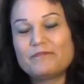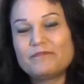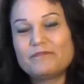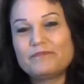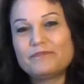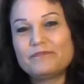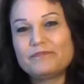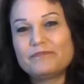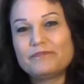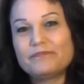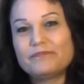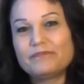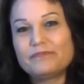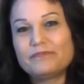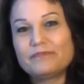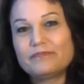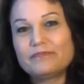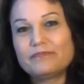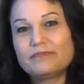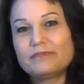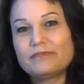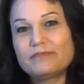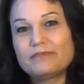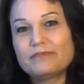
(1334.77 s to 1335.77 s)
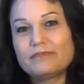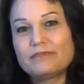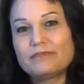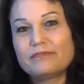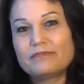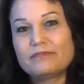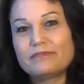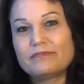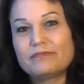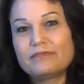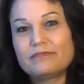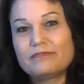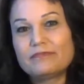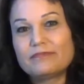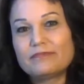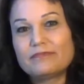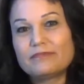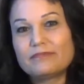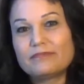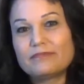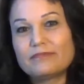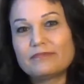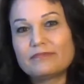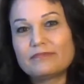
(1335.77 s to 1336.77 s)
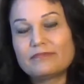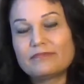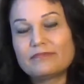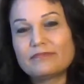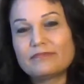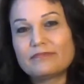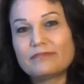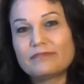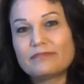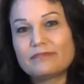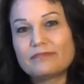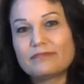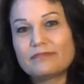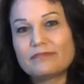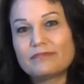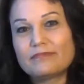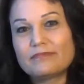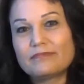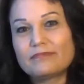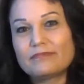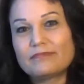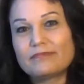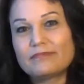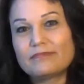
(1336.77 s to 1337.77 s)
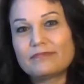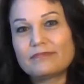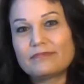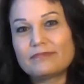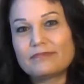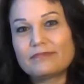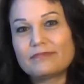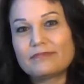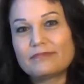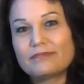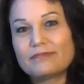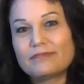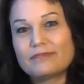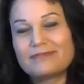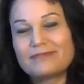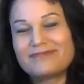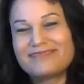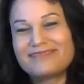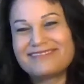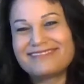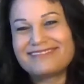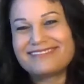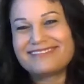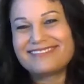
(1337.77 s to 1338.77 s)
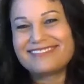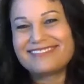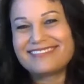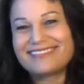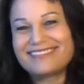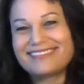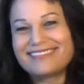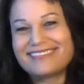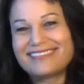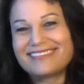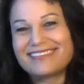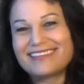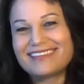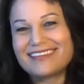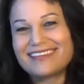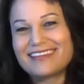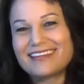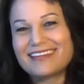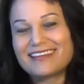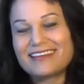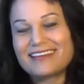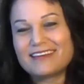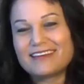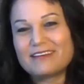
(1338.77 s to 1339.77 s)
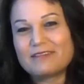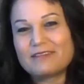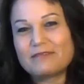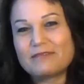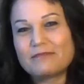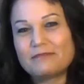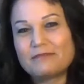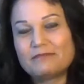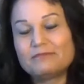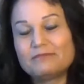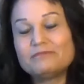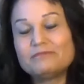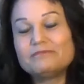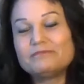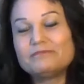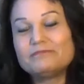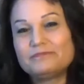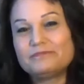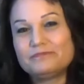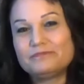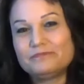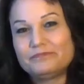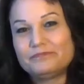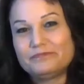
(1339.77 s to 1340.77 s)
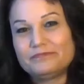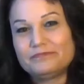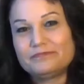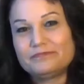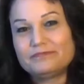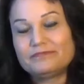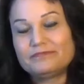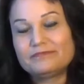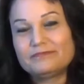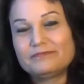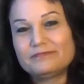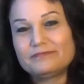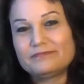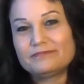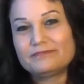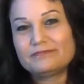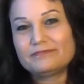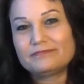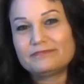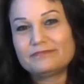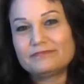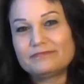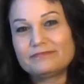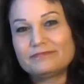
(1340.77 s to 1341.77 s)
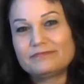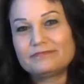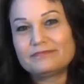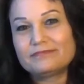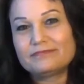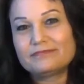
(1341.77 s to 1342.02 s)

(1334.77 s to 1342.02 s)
[no speech]